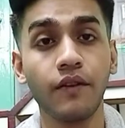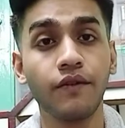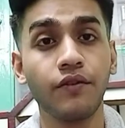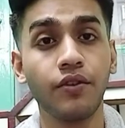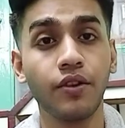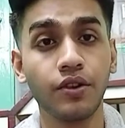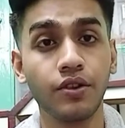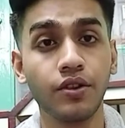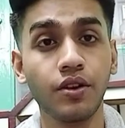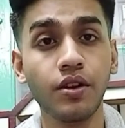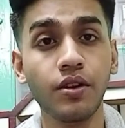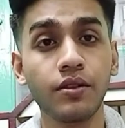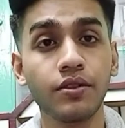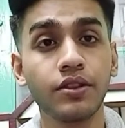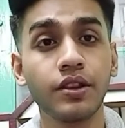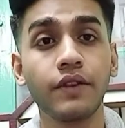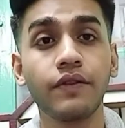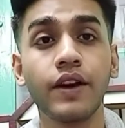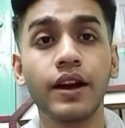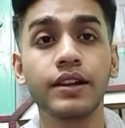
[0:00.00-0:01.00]
Further,
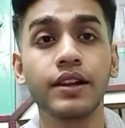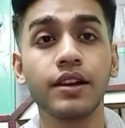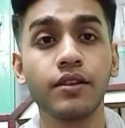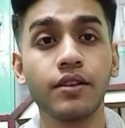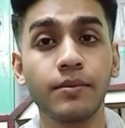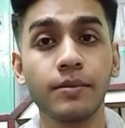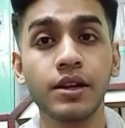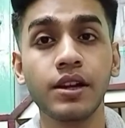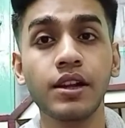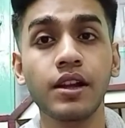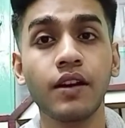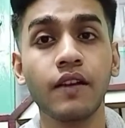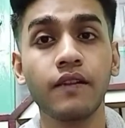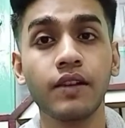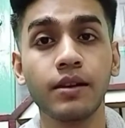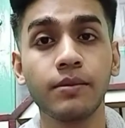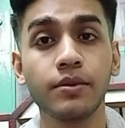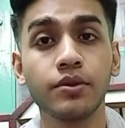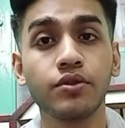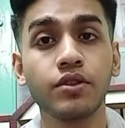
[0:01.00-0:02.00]
the final remedy
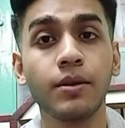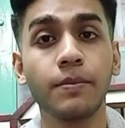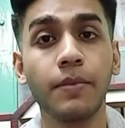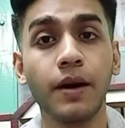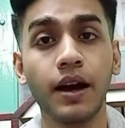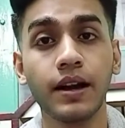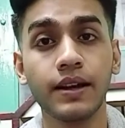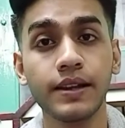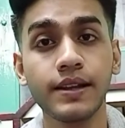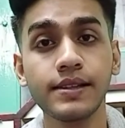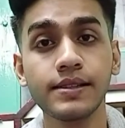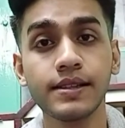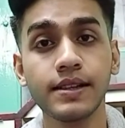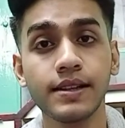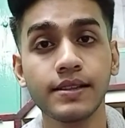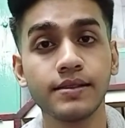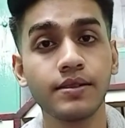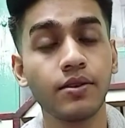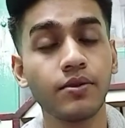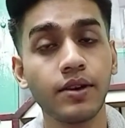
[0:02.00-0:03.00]
available to the parties
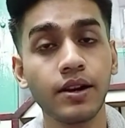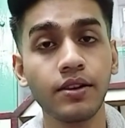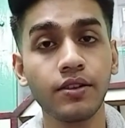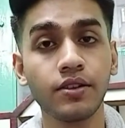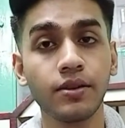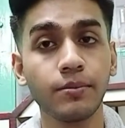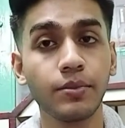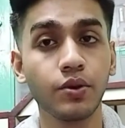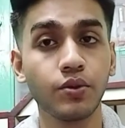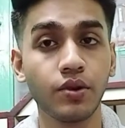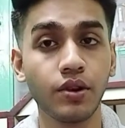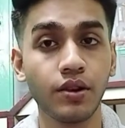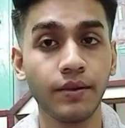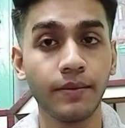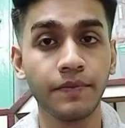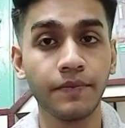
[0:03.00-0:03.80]
is the rent tribunal.